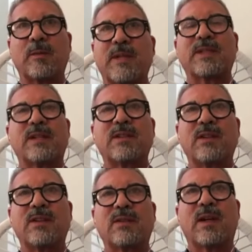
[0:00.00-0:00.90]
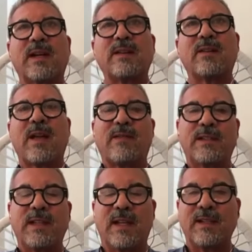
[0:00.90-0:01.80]
I said, you know, I know I
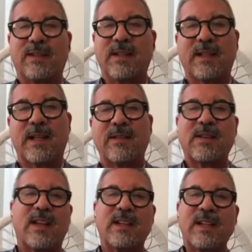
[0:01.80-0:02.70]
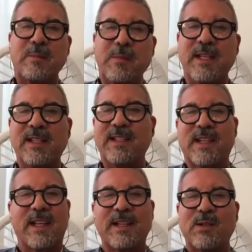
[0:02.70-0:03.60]
haven't done anything. I haven't gone to any meetings.
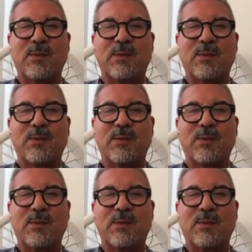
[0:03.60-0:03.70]
I hadn't done